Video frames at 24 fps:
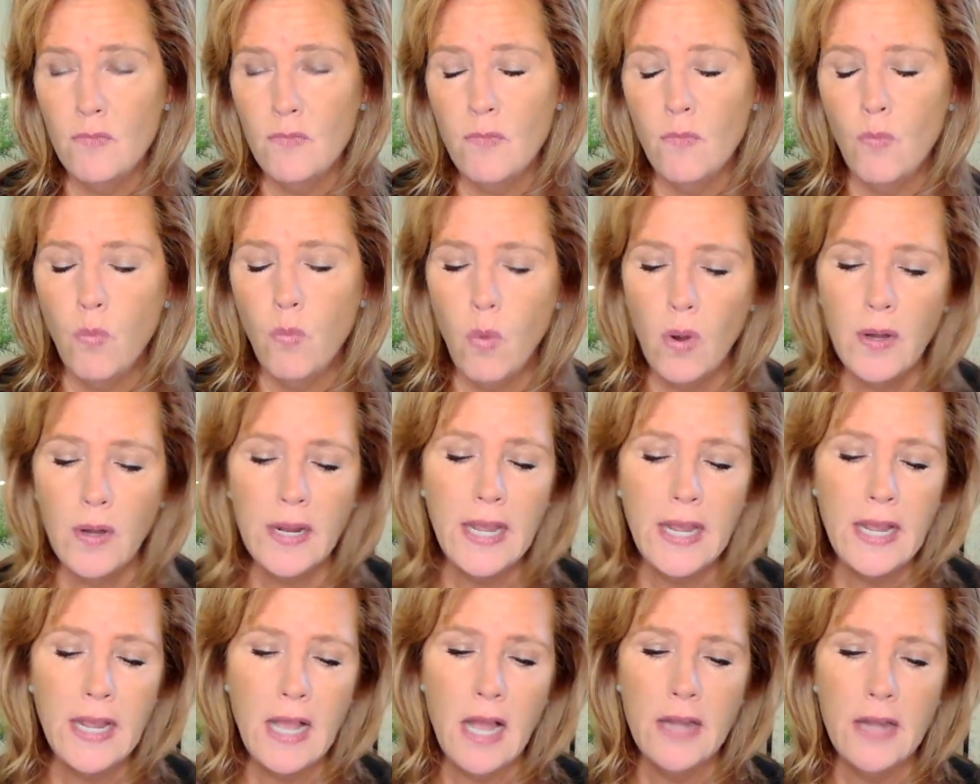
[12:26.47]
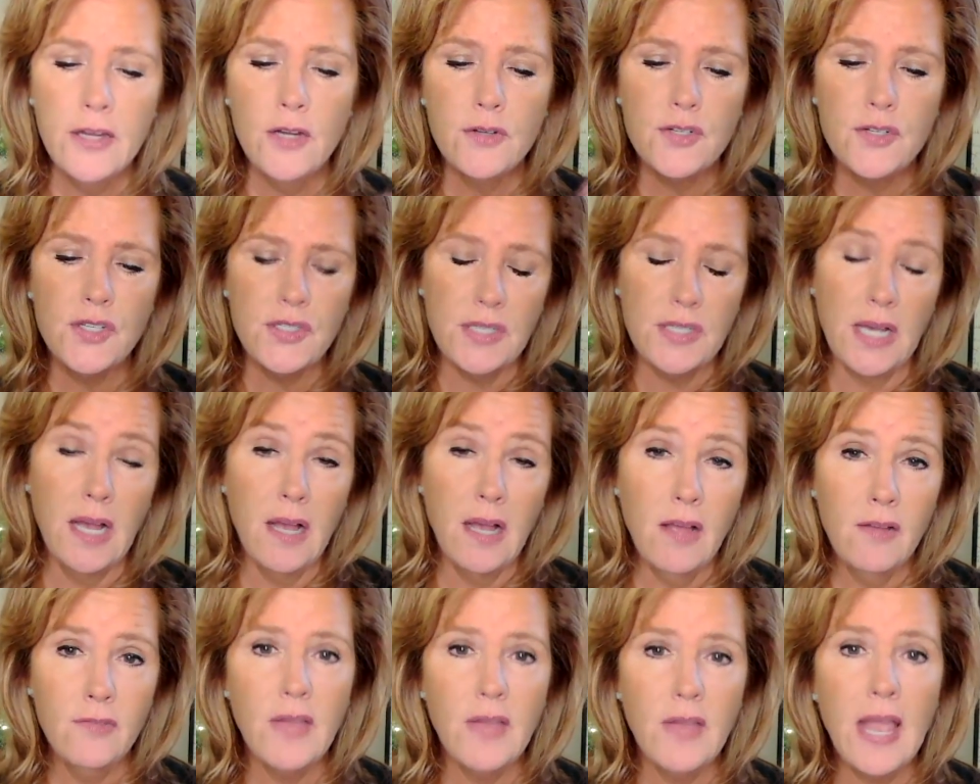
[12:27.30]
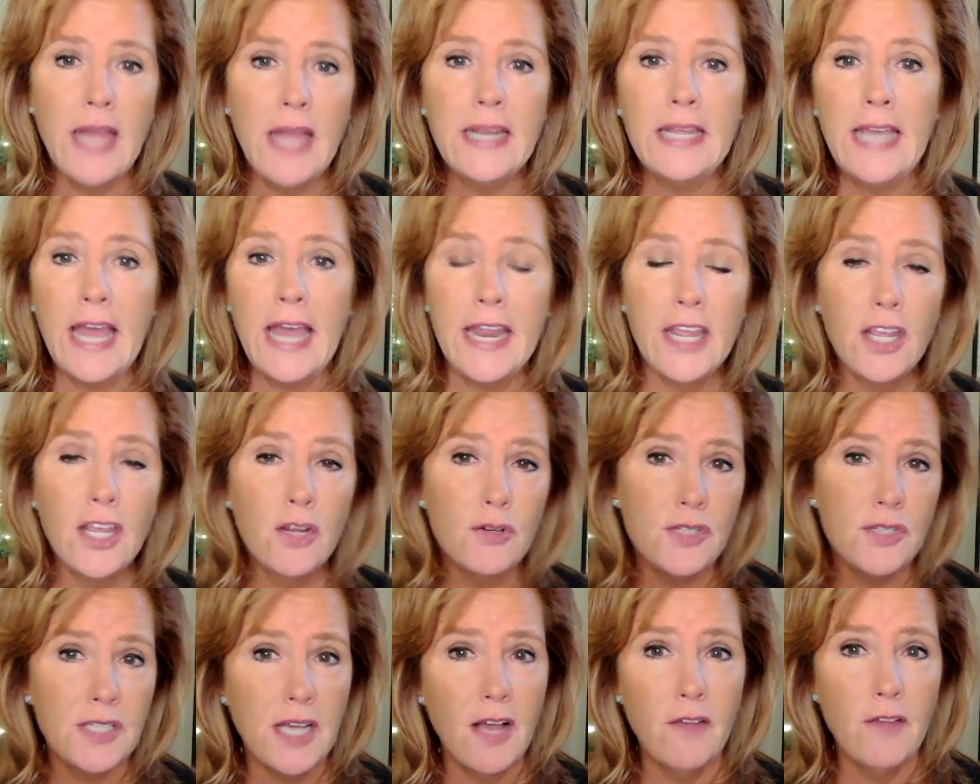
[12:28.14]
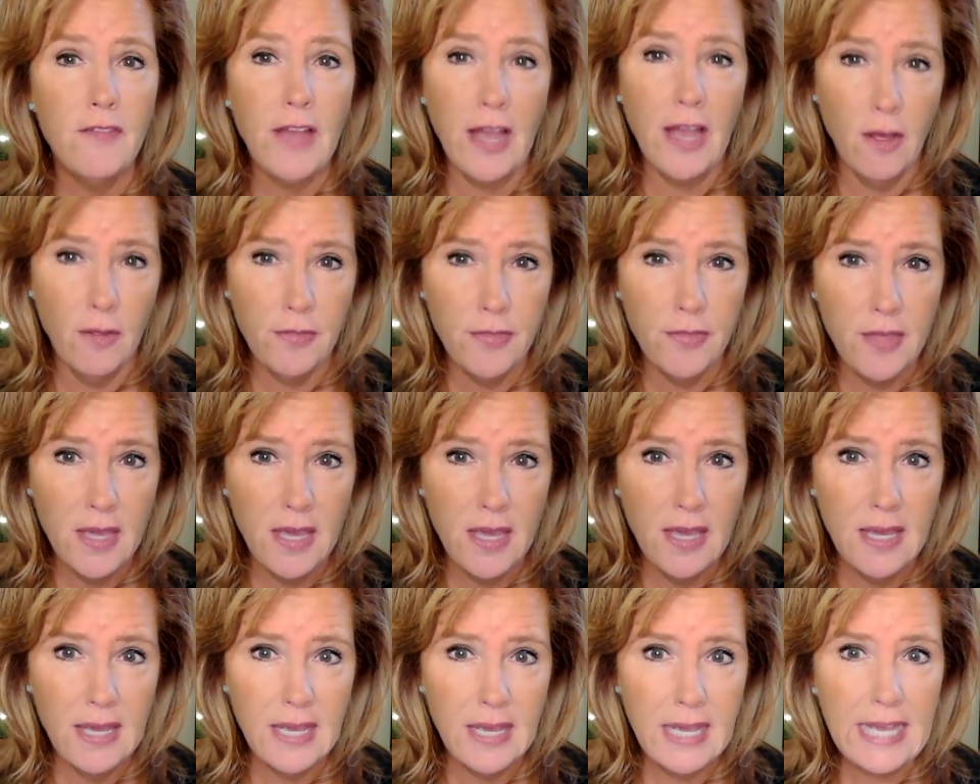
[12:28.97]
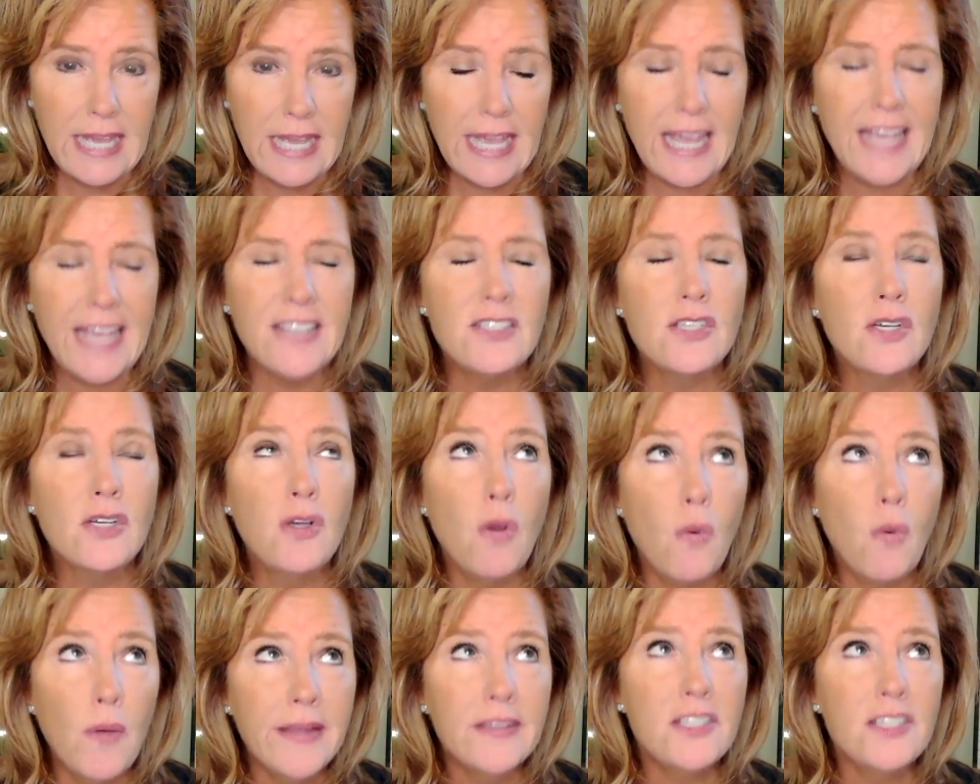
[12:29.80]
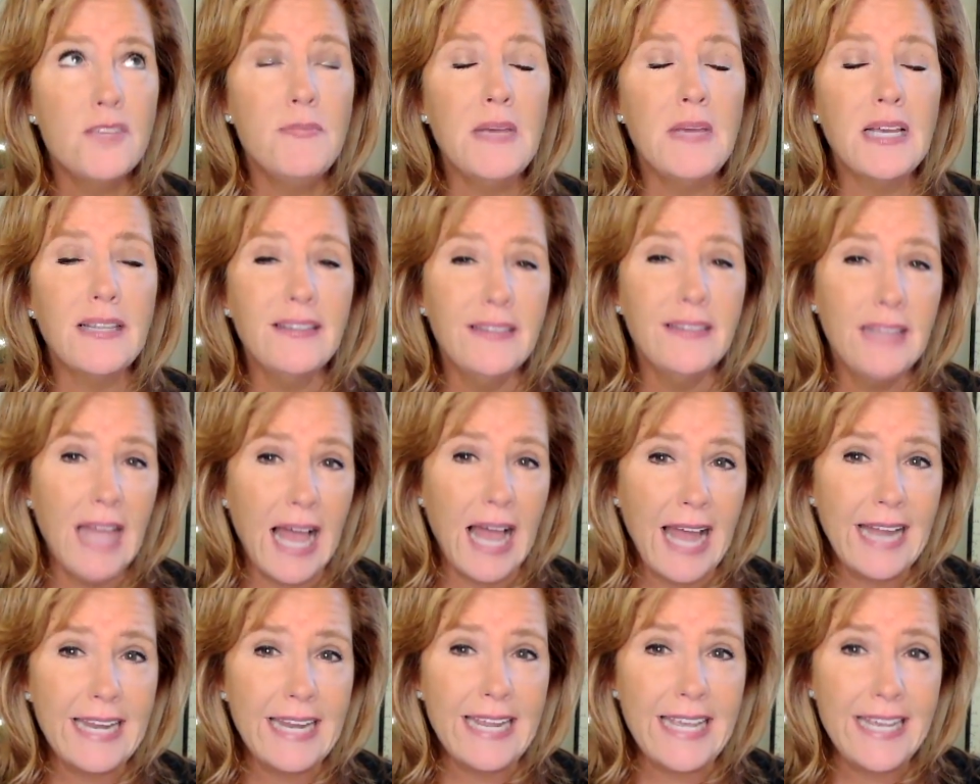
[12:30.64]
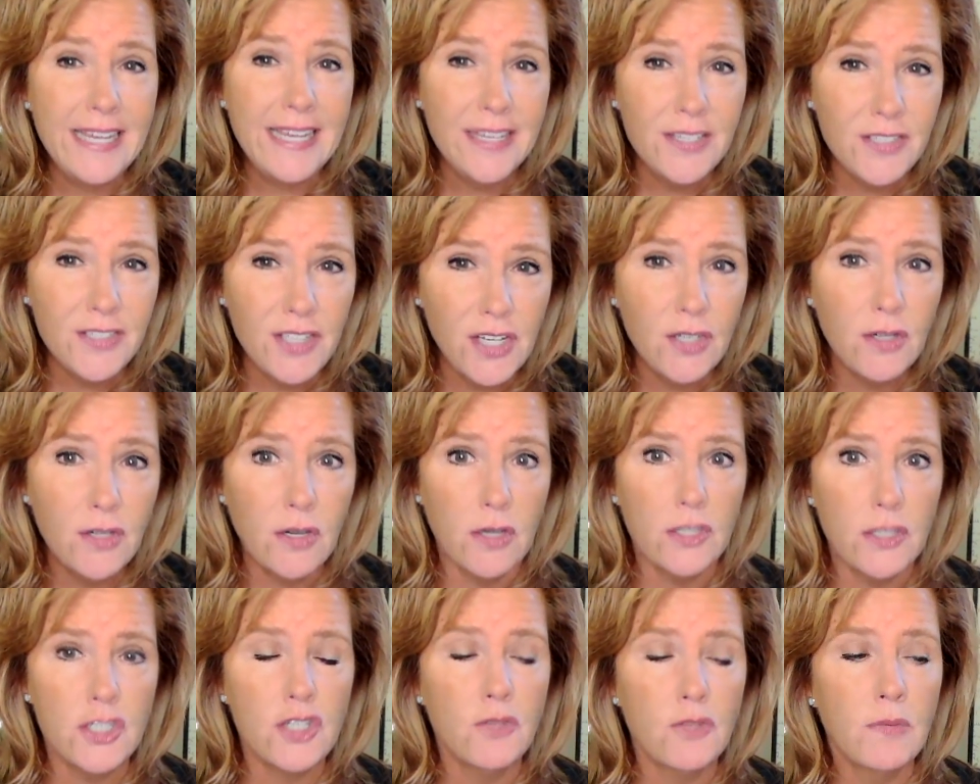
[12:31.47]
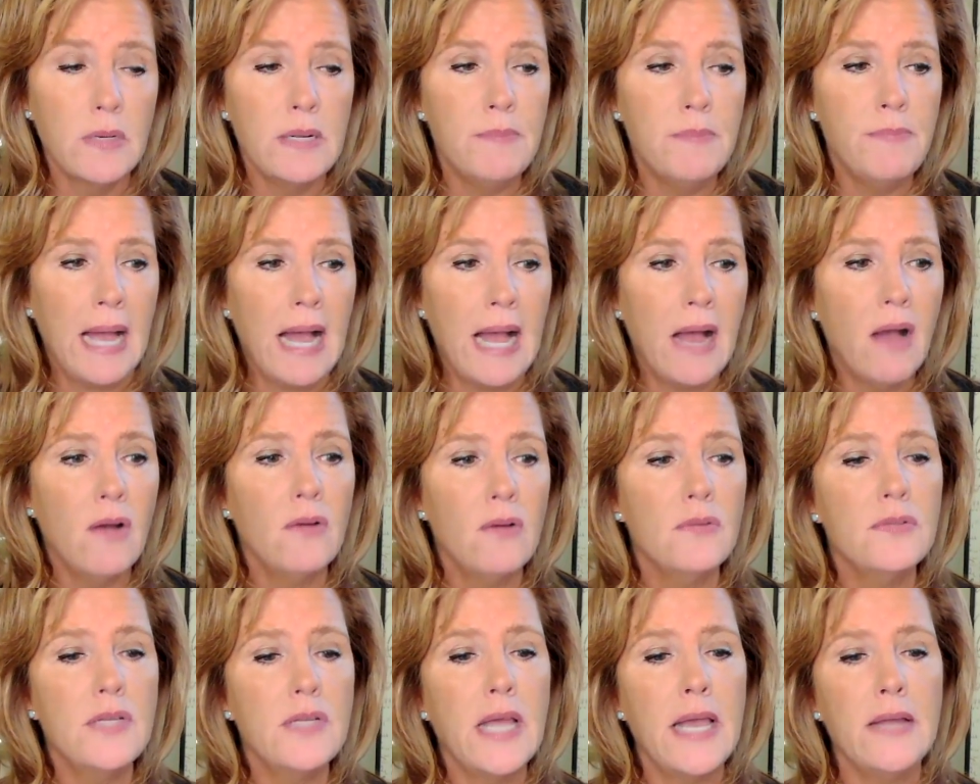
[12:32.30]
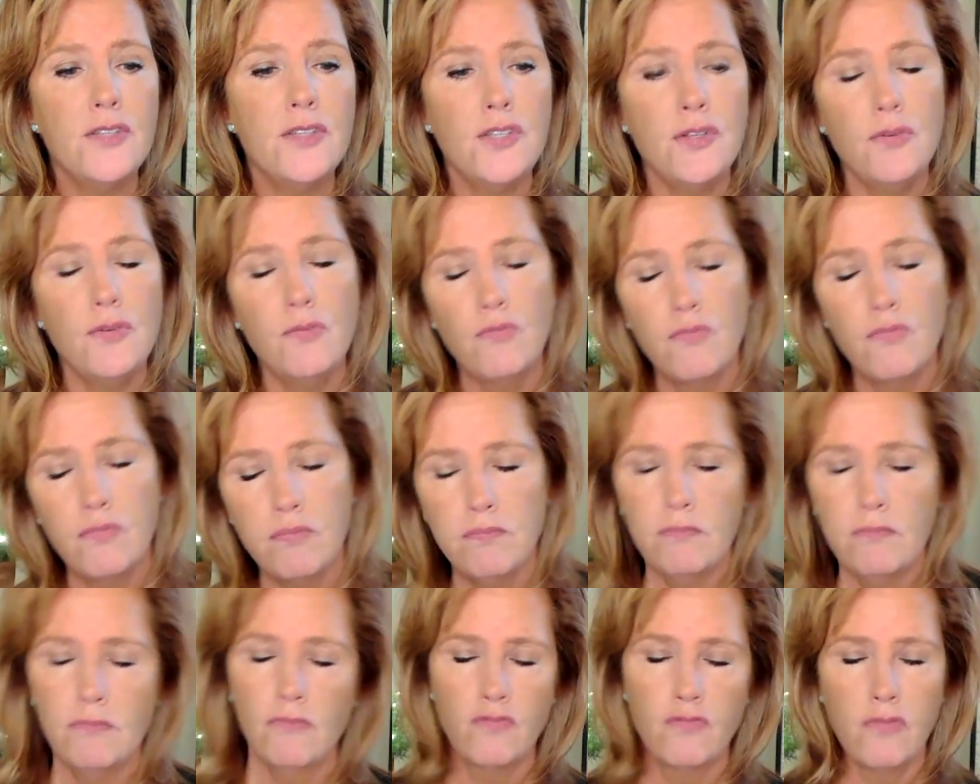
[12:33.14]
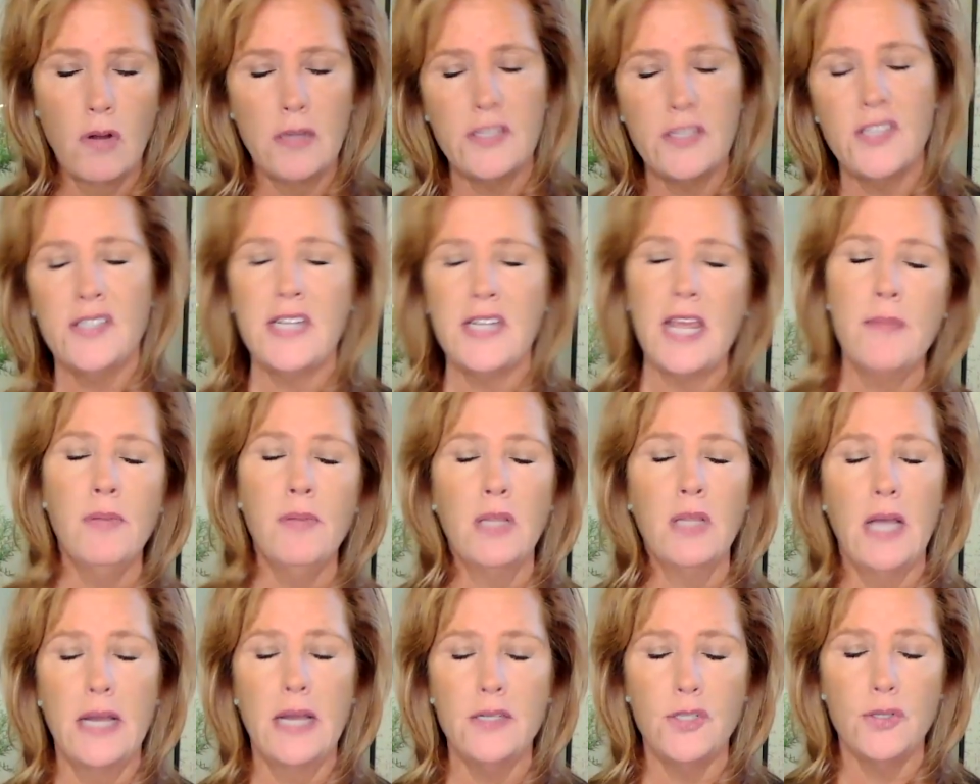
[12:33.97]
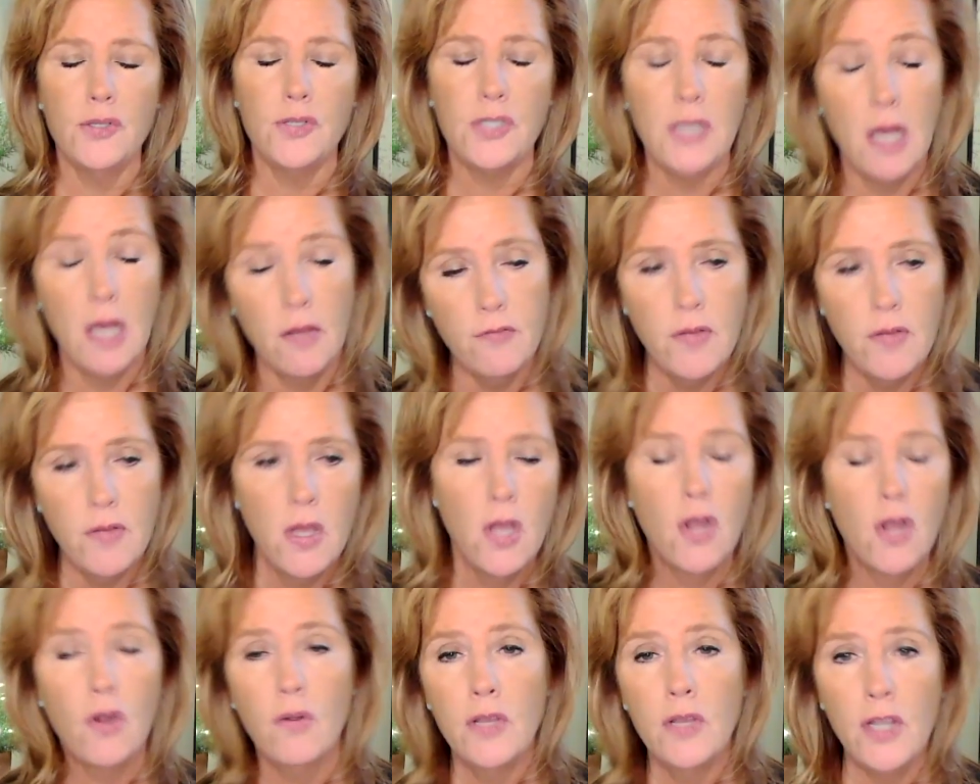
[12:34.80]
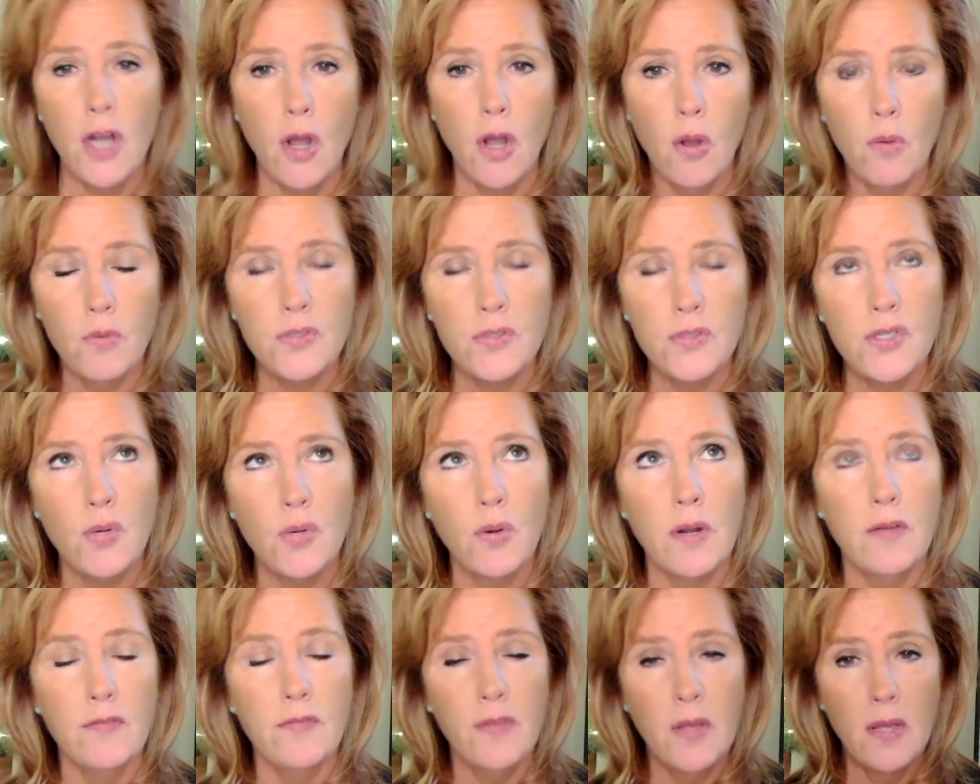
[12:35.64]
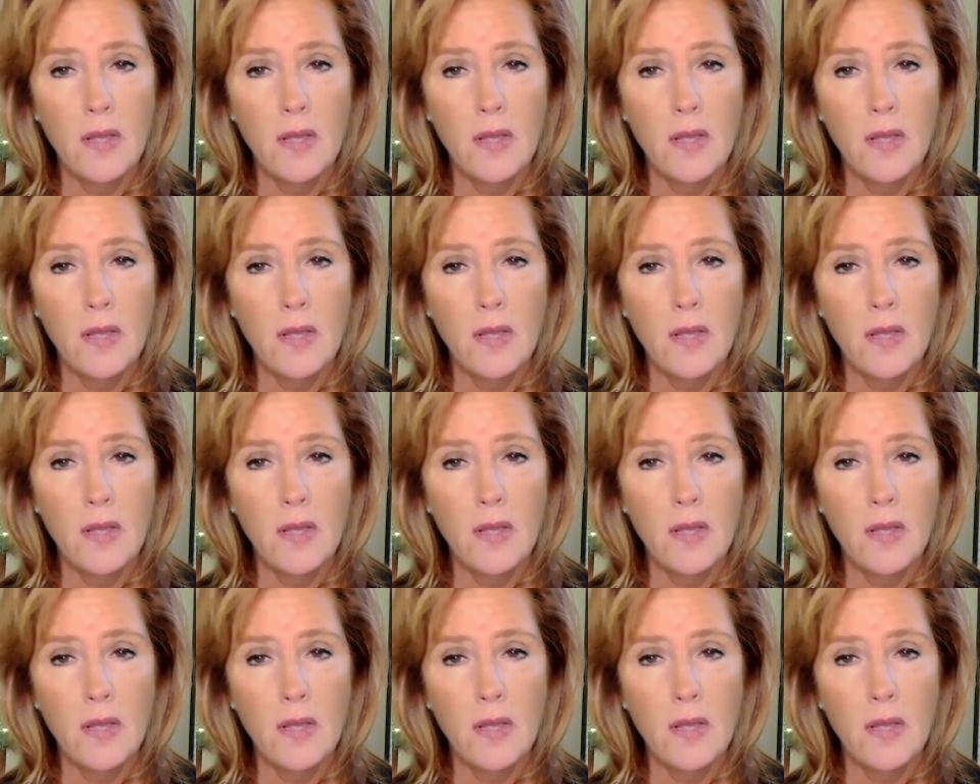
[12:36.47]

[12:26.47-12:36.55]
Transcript: working on yourself and getting yourself healthy, it's going to be a lot easier to rebound and to stabilize yourself, you know, sort of